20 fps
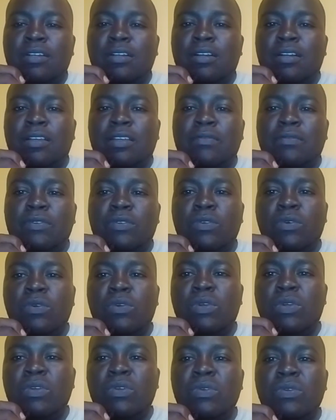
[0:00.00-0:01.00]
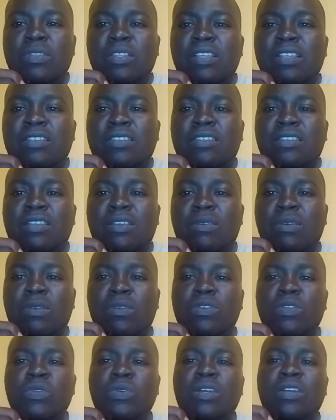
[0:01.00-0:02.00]
if you don't do this, you're
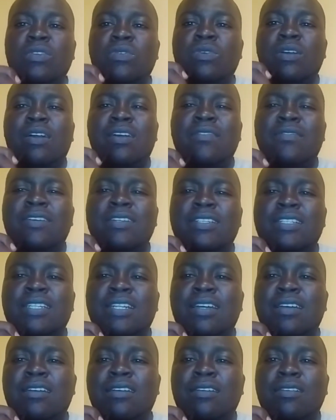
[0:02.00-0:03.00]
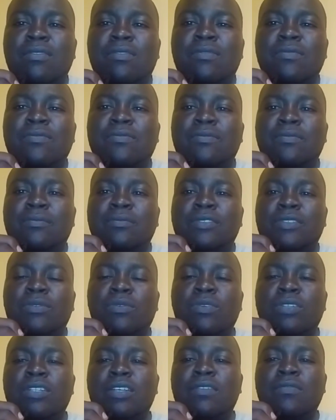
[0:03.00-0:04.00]
not going to have a track of
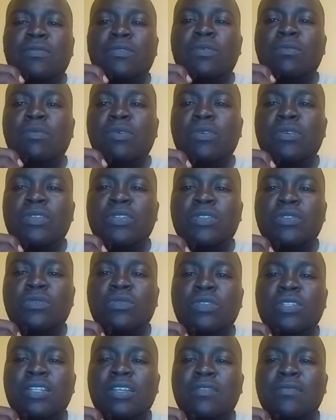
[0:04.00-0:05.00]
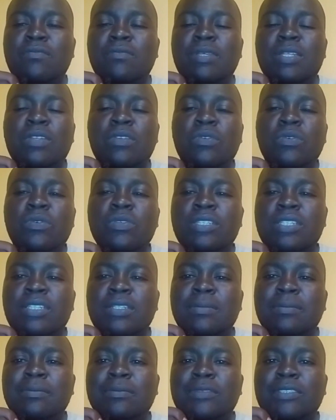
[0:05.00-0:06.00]
what have you bought, what have been used,
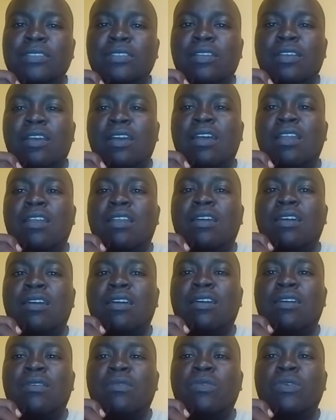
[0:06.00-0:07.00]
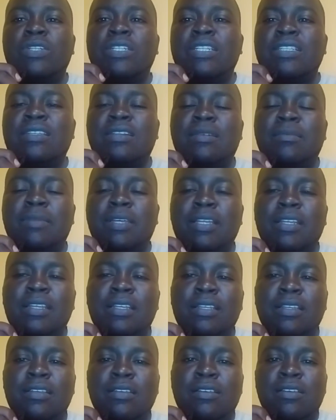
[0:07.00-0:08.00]
and what is remaining.
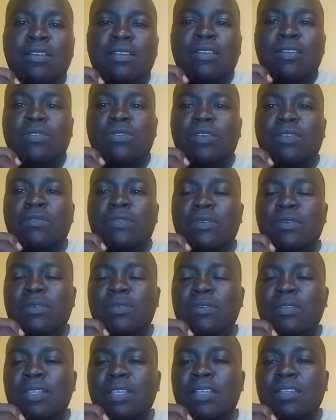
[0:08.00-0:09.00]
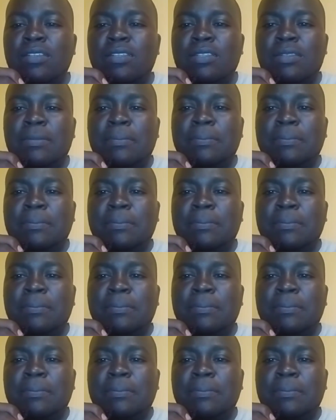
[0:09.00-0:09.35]
So if you do this,